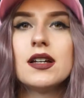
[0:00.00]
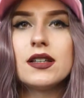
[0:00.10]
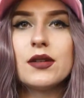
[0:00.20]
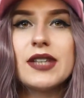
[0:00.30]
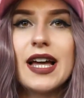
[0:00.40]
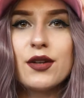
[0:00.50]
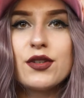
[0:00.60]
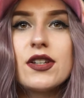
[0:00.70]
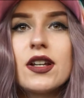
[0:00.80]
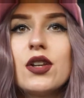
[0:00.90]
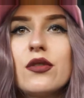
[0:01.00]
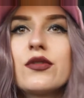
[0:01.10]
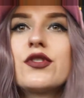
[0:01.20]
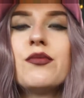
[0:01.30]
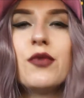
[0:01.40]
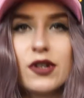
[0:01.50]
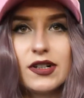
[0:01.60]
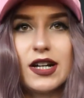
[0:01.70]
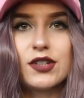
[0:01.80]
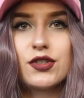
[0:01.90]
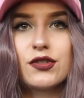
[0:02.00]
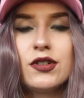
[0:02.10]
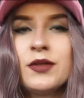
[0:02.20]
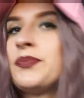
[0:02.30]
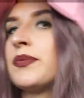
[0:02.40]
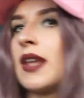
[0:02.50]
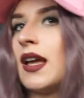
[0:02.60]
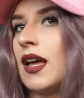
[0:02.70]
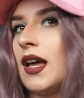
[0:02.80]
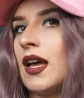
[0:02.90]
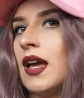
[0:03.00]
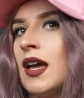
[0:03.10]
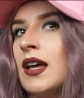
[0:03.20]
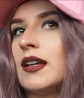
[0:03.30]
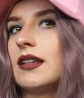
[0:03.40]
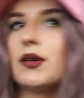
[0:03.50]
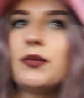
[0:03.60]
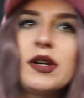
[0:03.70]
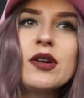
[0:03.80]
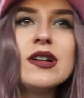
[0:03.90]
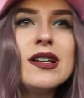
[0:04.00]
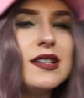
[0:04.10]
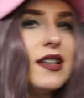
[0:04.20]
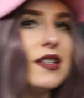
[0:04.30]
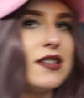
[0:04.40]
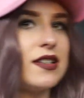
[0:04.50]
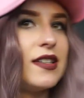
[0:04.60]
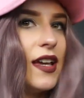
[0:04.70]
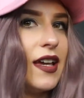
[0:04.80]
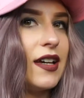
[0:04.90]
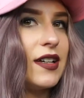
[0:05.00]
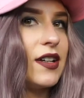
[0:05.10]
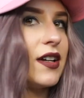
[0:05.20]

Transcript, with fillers: that looks more natural. Now, because it's a thick